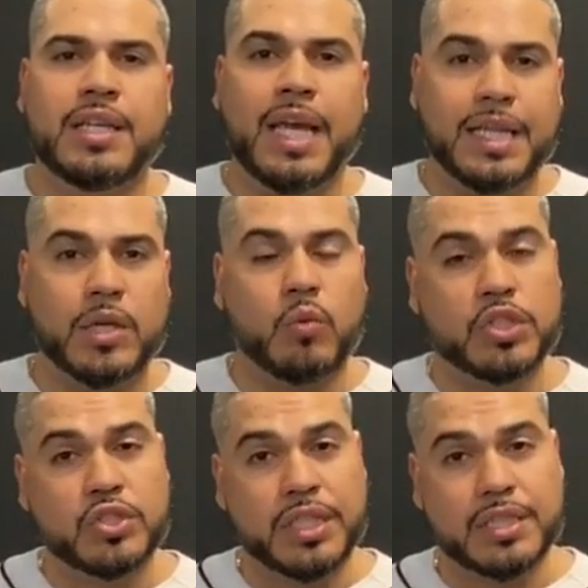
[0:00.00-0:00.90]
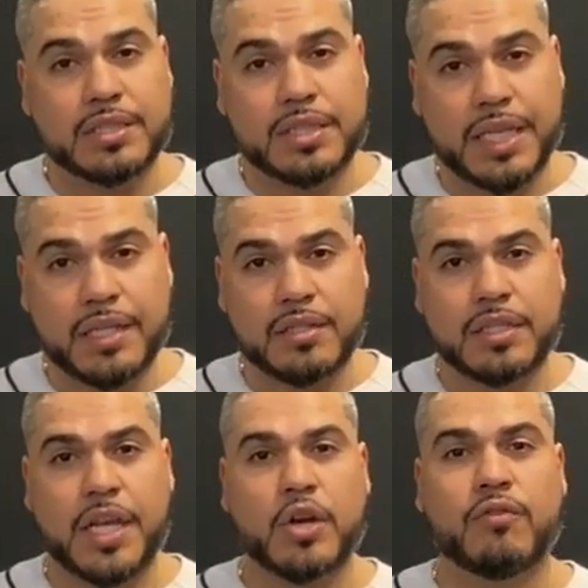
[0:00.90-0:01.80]
And then once you get taken
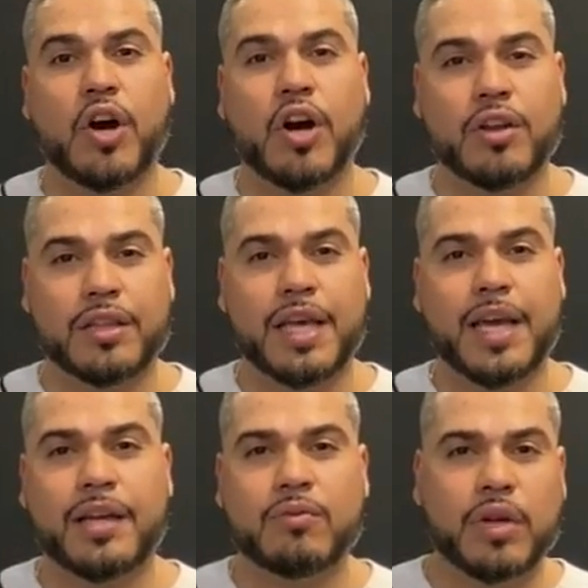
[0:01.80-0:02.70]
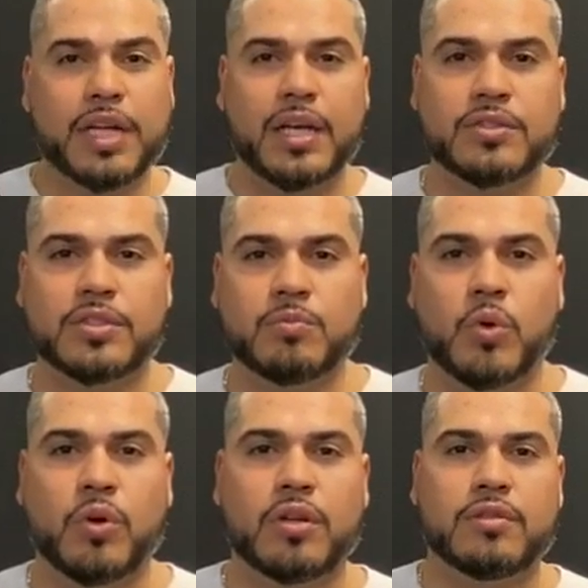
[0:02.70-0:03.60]
care of all of that, right now this is
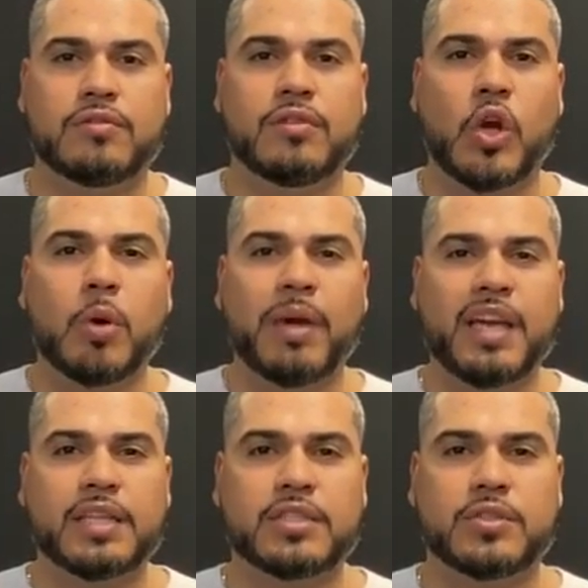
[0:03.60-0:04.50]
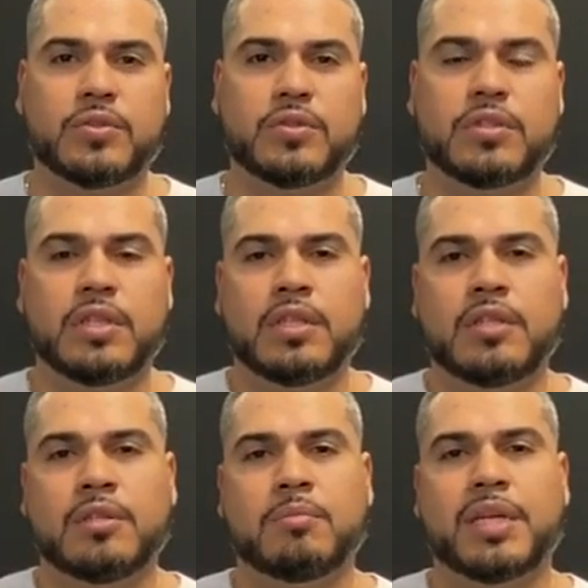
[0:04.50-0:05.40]
more of low back issues,
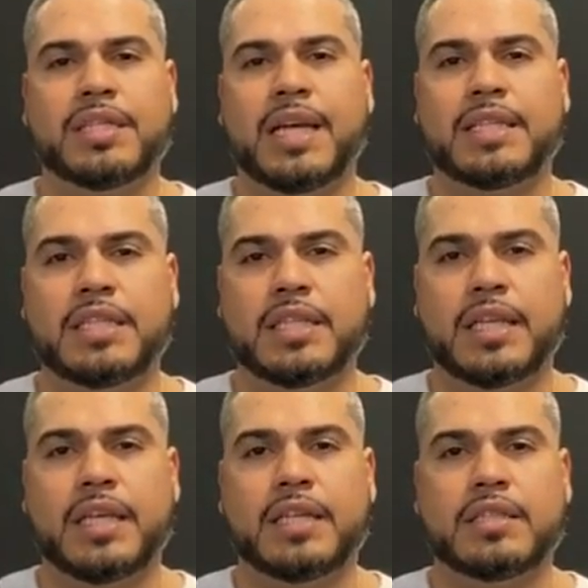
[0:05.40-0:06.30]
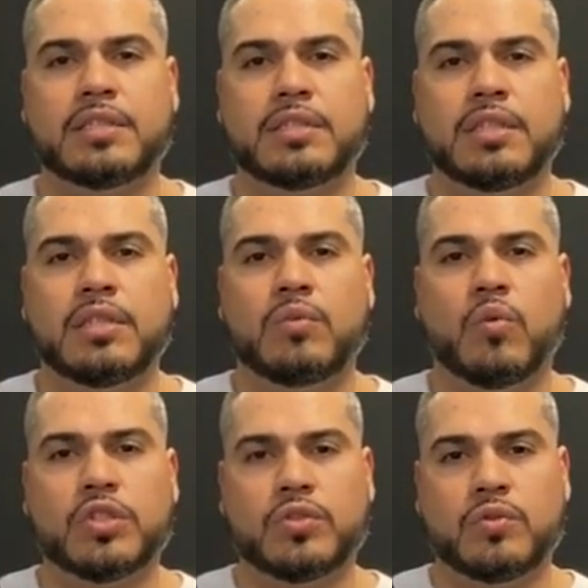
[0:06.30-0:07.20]
but the idea is
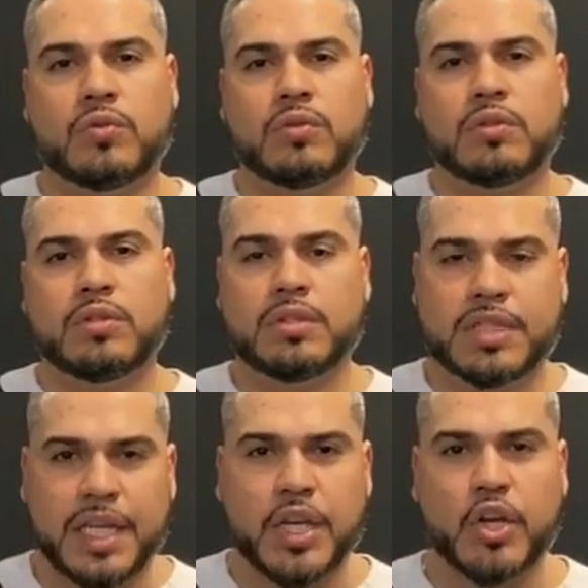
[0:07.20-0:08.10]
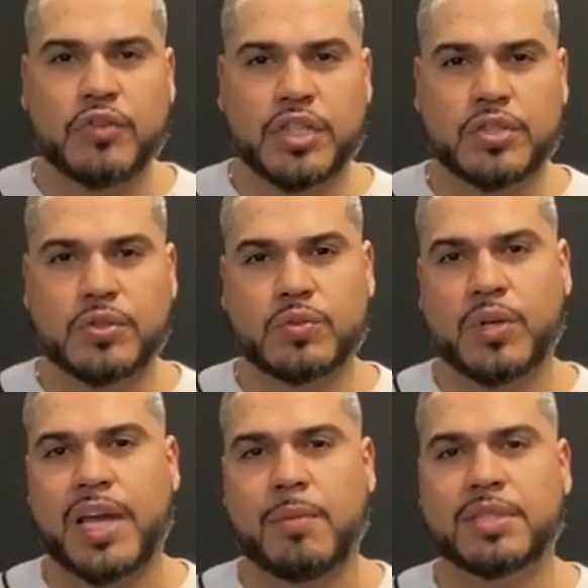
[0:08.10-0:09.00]
once you take care of the issues,
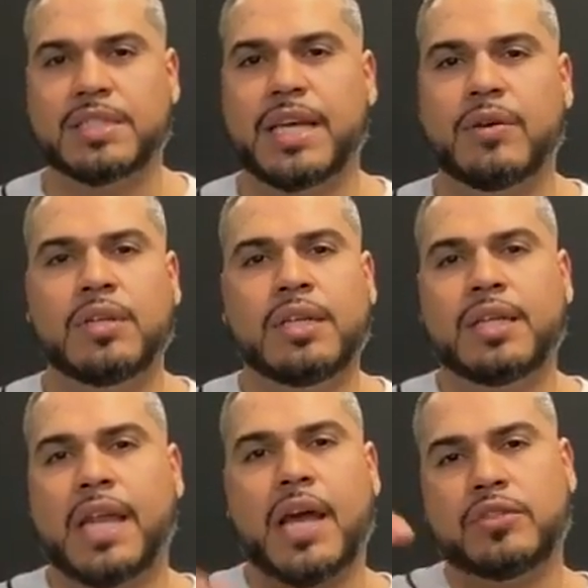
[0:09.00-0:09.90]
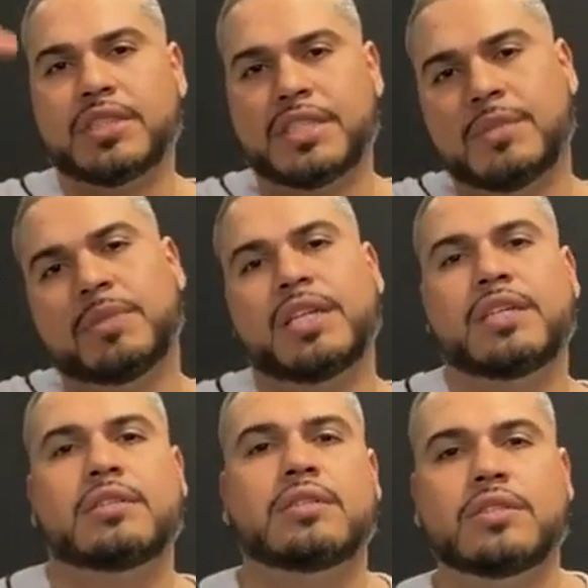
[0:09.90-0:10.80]
what happens now? Now you just keep
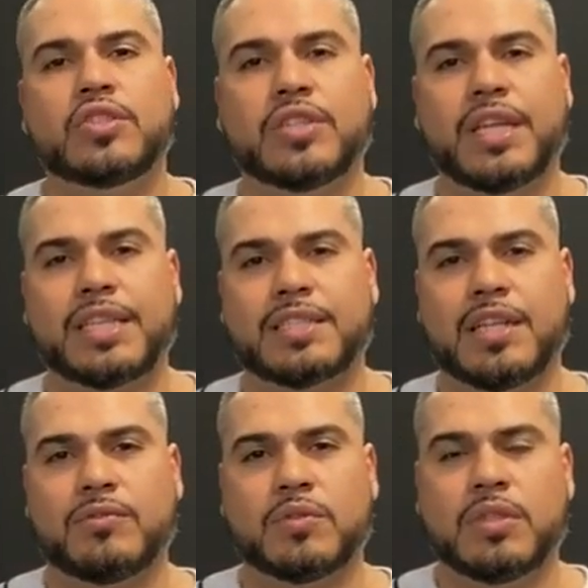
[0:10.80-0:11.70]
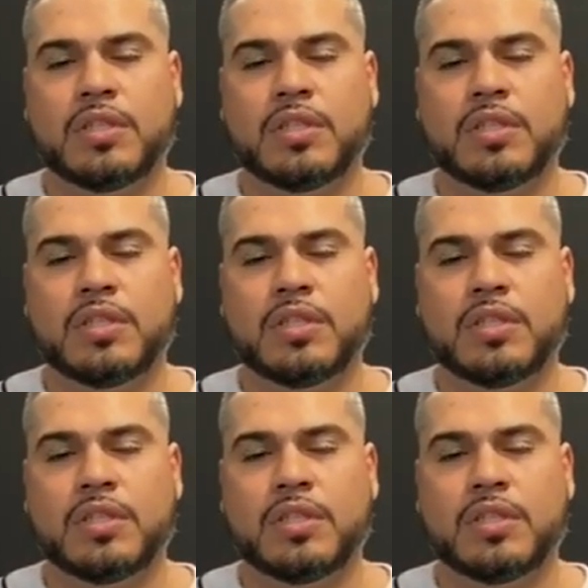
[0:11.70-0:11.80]
getting to the next level.